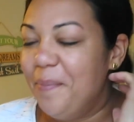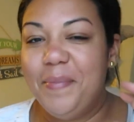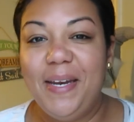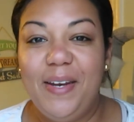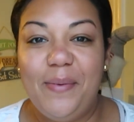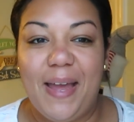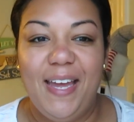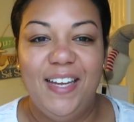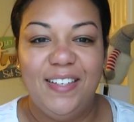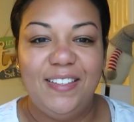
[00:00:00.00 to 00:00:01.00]
But
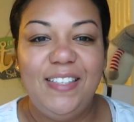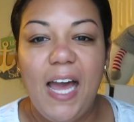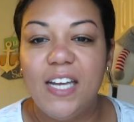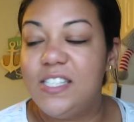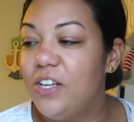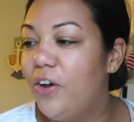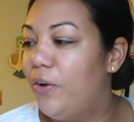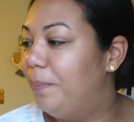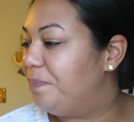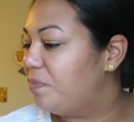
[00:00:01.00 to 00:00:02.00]
anyway, yeah,
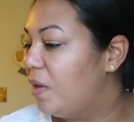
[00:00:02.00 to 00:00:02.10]
so